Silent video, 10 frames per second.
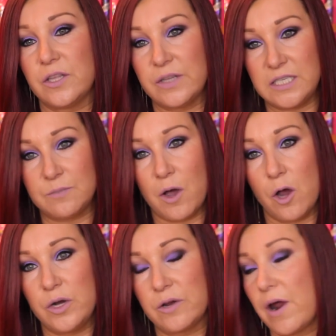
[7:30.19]
So this is my
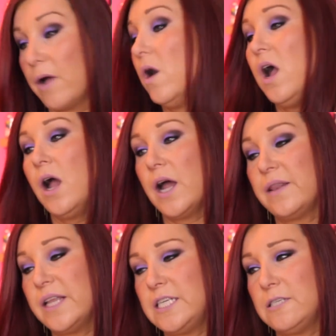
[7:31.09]
holy grail,
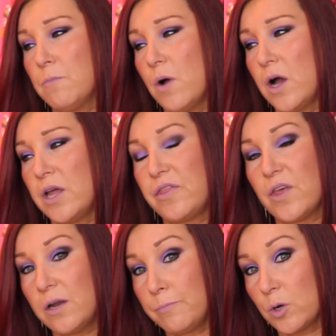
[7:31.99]
and this is my
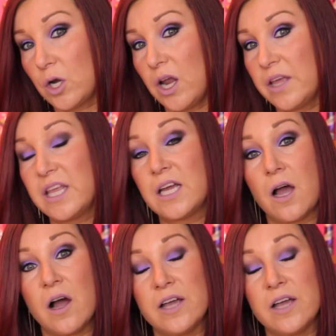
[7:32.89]
third bottle, I think.